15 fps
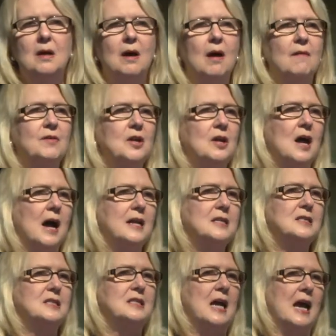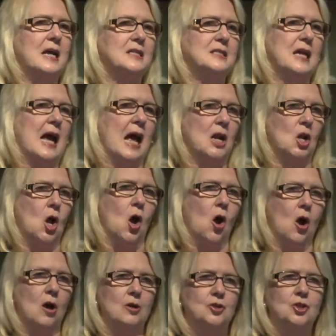of the United States at
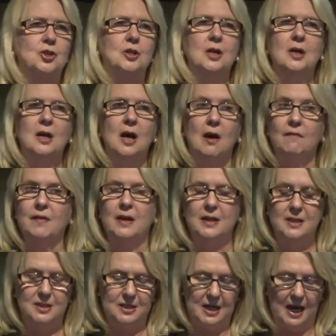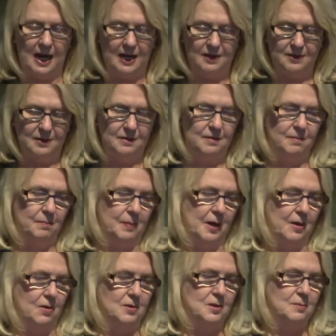large of any state, big or